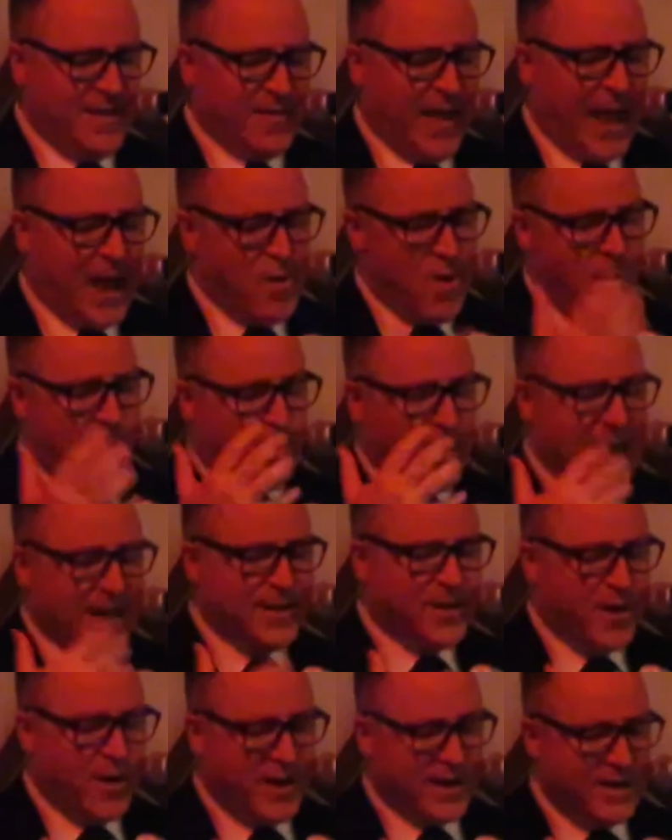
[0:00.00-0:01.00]
They hear a
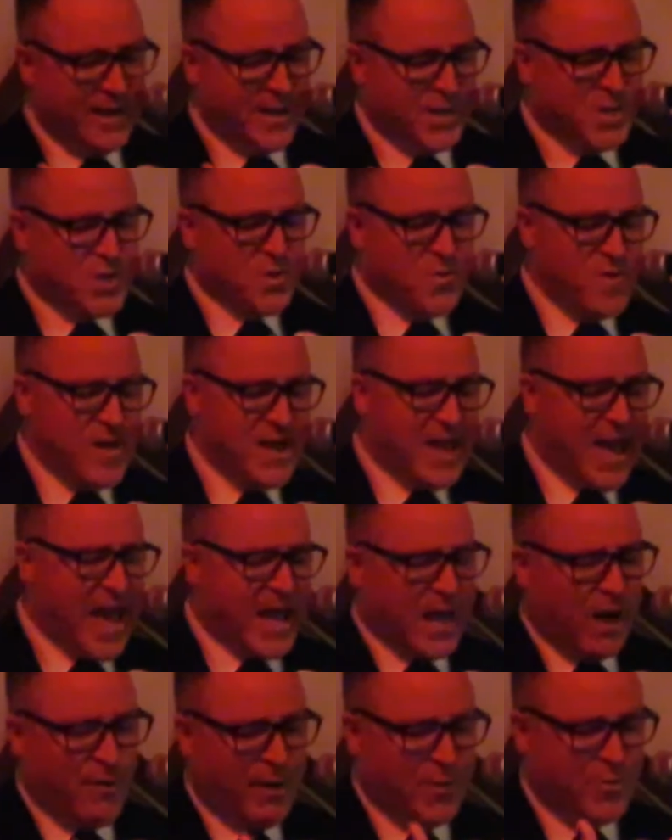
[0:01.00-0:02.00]
blood curdling shriek
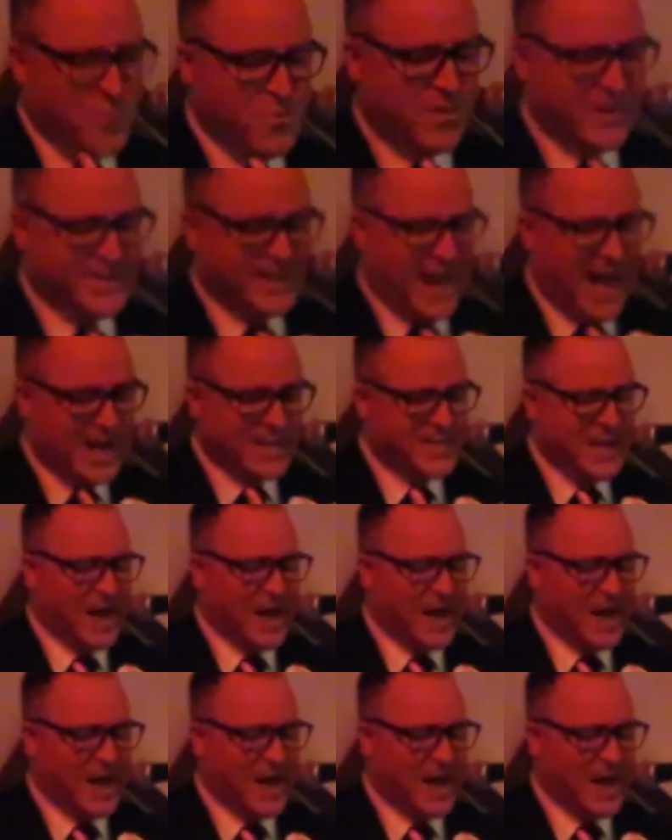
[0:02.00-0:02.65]
echoing through the dark